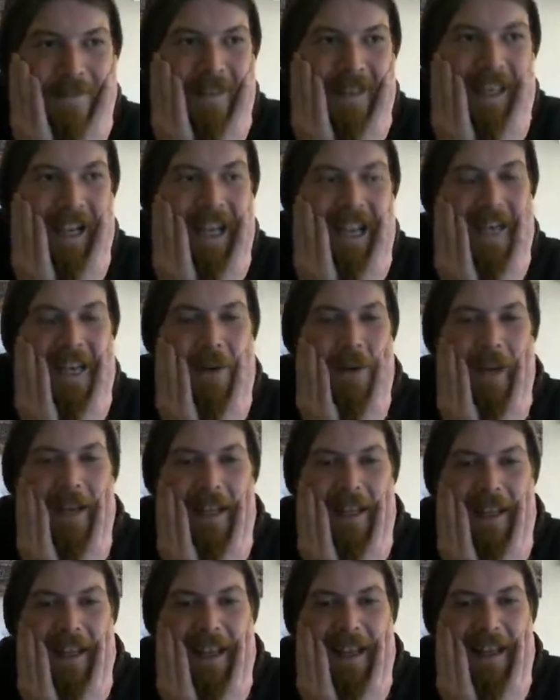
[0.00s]

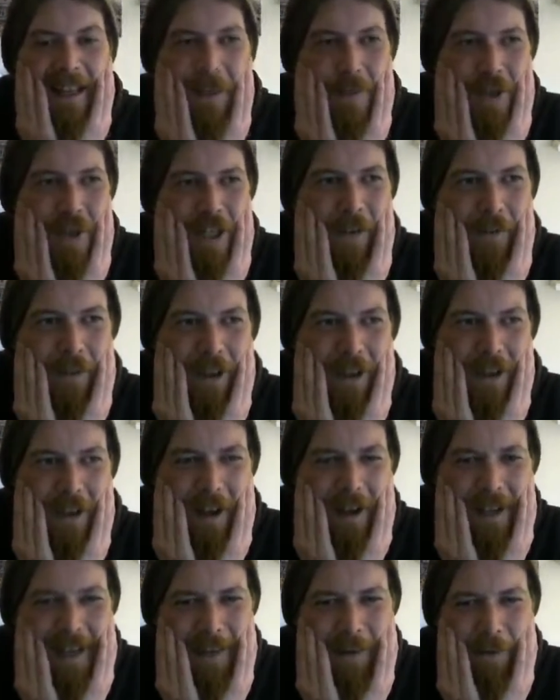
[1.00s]
Anyway, here comes Sheffield United
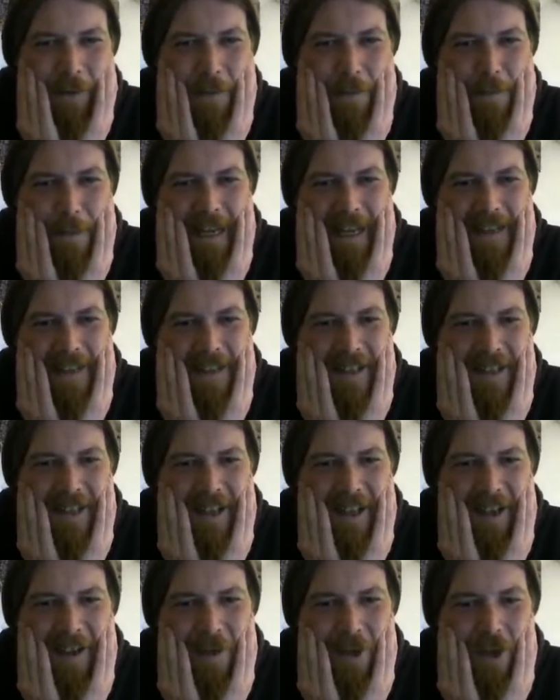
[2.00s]
now with a minute to
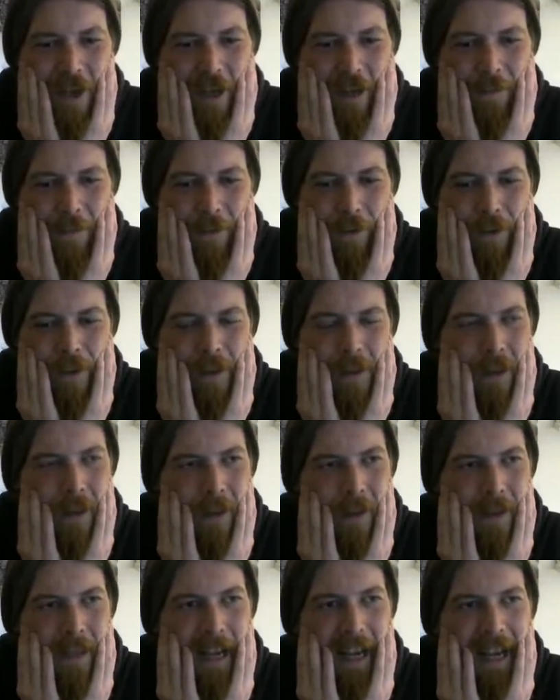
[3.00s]
go. Sheaf for a
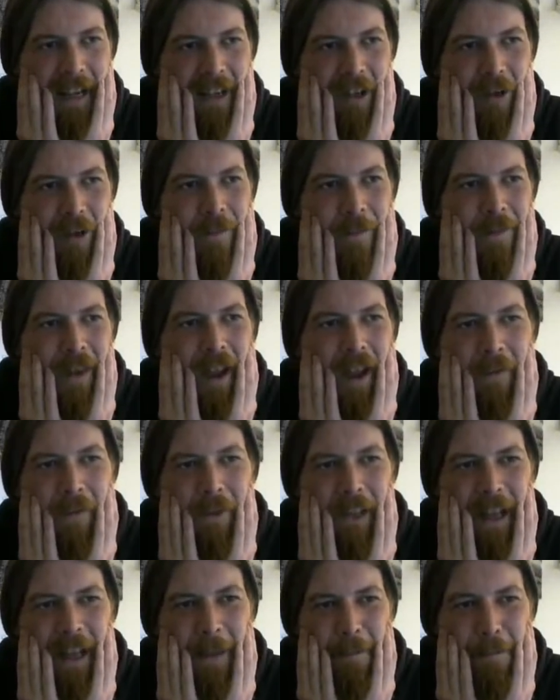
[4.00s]
good tackle. I
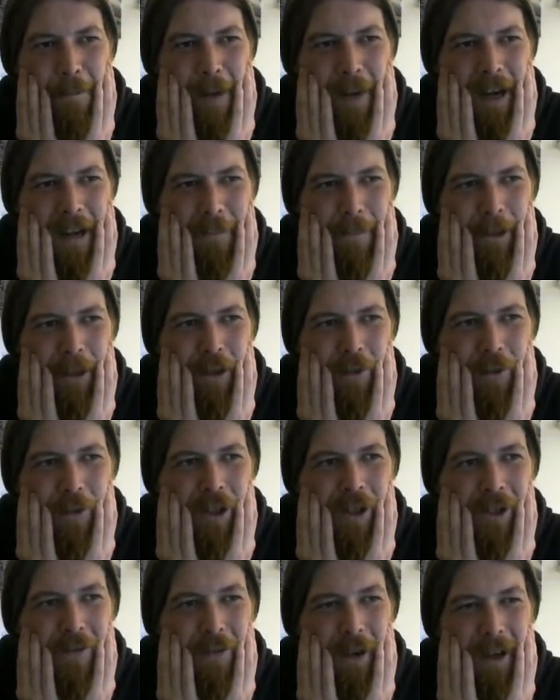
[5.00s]
think that might be all
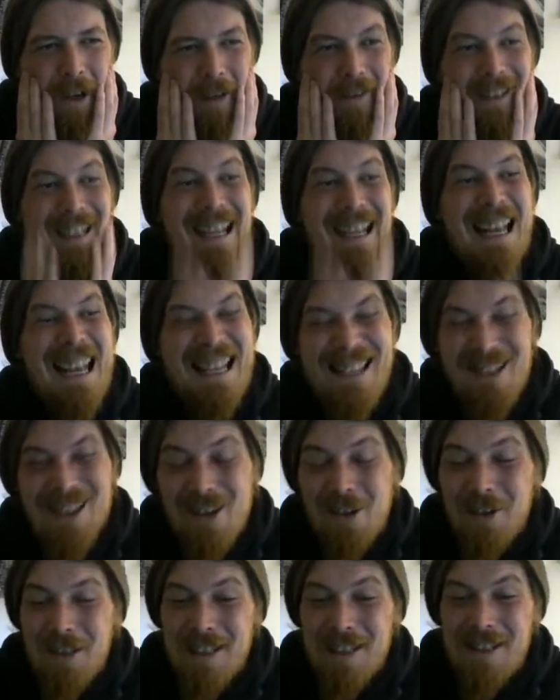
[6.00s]
she wrote. It's
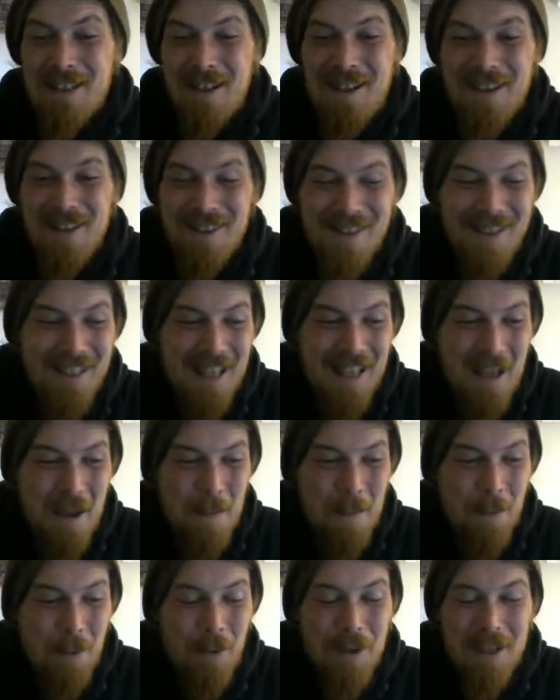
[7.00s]
not a disaster to get
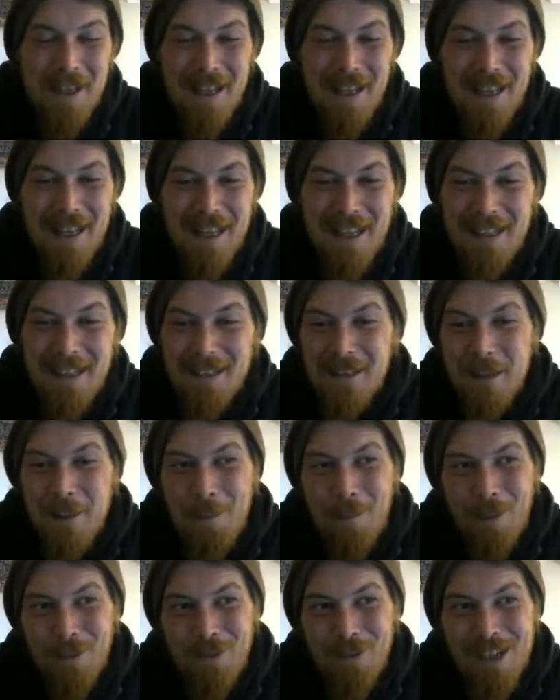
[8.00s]
a point here,
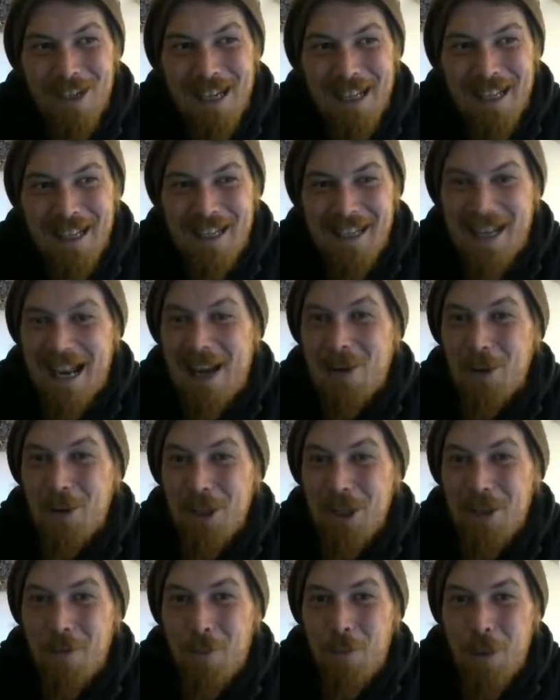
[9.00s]
but really, how
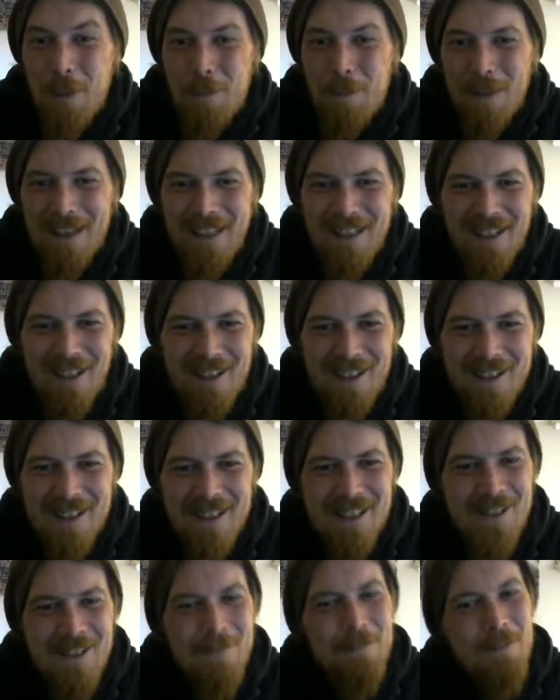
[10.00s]
good have we been,
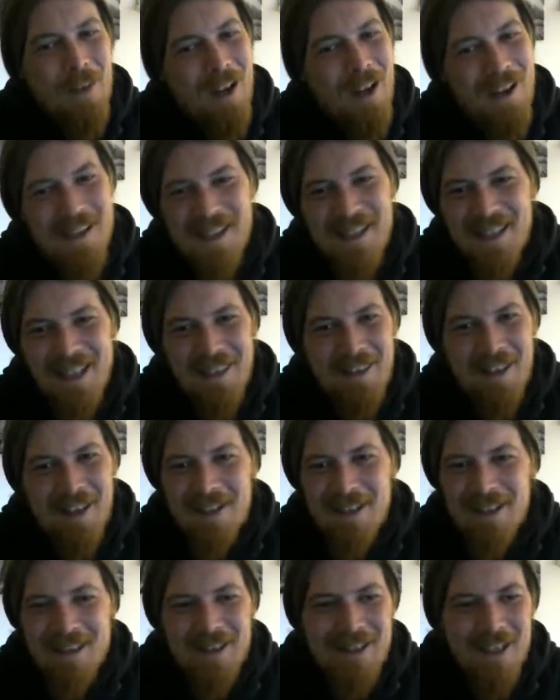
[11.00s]
guys? I said
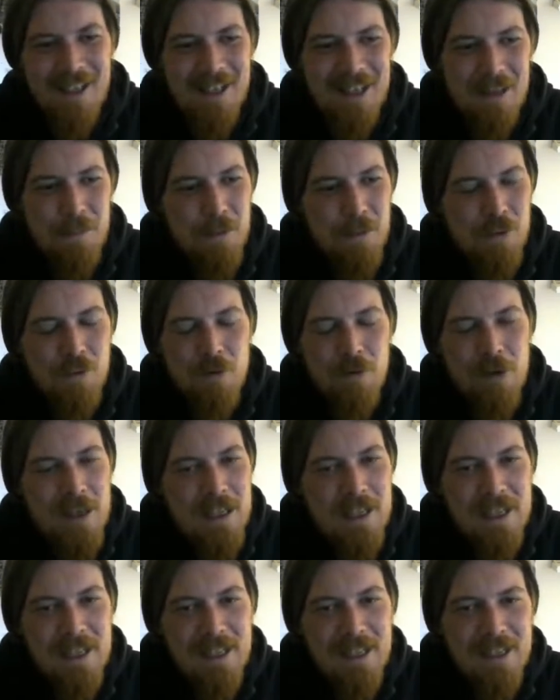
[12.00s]
this, the system's
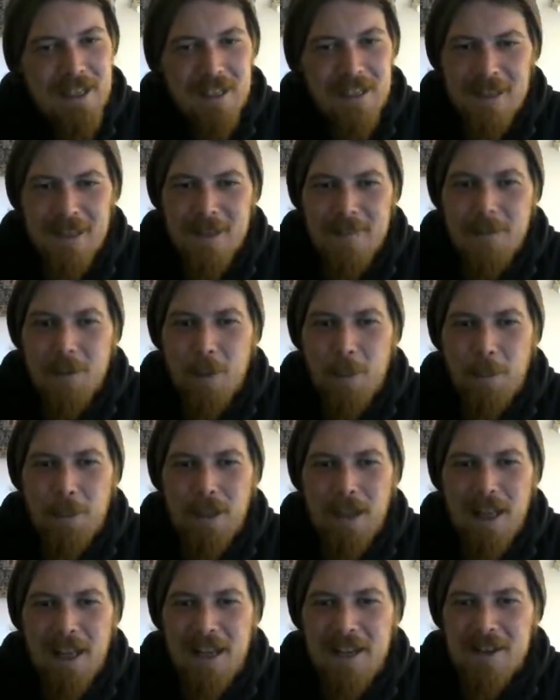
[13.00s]
really good. The
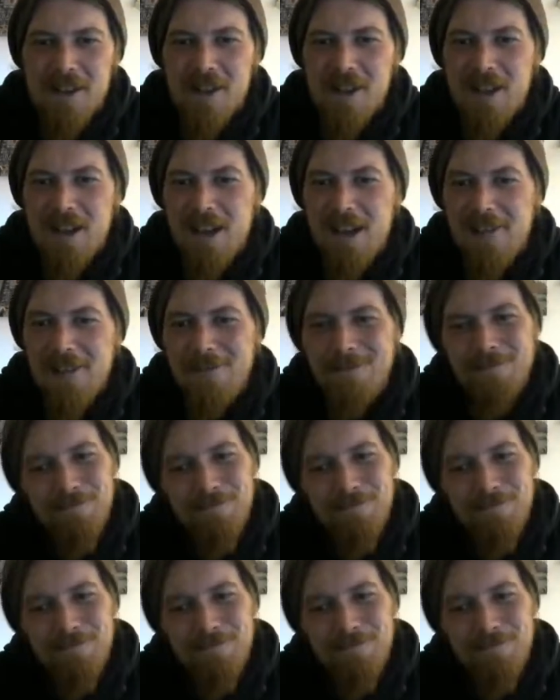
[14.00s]
players, you know,